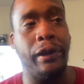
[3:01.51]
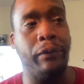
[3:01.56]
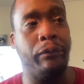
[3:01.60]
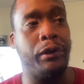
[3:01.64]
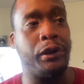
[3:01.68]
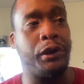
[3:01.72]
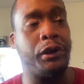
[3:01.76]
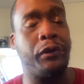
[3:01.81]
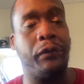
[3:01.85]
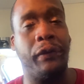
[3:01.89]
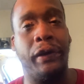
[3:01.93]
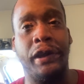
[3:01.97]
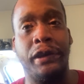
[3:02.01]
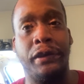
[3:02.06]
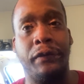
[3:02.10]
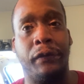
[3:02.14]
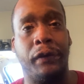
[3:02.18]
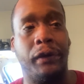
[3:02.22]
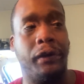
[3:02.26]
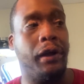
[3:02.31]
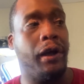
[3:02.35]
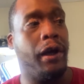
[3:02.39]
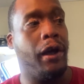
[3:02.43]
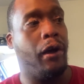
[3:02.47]
All you did
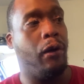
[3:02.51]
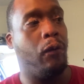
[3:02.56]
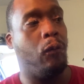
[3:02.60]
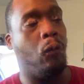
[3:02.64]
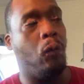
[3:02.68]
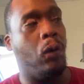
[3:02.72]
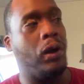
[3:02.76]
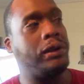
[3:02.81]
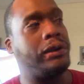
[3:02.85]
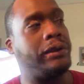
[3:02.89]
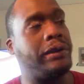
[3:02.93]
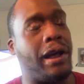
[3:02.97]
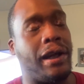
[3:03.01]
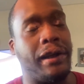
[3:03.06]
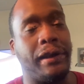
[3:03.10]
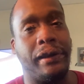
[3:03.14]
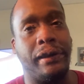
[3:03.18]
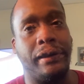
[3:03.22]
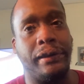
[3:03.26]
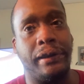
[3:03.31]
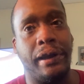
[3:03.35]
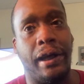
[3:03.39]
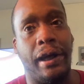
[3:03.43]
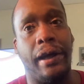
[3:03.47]
was transfer
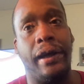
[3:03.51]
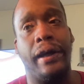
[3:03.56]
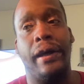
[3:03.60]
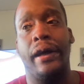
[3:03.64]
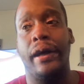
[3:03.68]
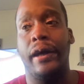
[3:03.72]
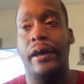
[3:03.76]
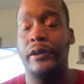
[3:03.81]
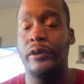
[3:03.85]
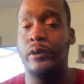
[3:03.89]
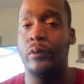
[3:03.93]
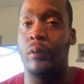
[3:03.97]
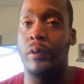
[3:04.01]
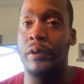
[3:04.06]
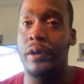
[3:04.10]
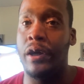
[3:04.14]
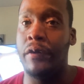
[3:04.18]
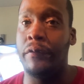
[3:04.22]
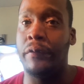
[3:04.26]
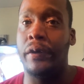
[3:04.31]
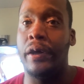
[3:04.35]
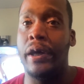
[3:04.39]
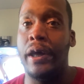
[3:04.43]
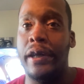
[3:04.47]
one side of the debt
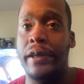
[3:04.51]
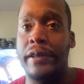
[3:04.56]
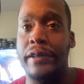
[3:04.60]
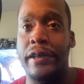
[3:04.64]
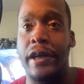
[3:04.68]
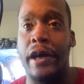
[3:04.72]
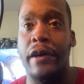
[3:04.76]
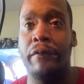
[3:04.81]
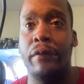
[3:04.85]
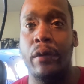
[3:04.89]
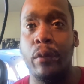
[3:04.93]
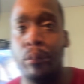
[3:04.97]
to another.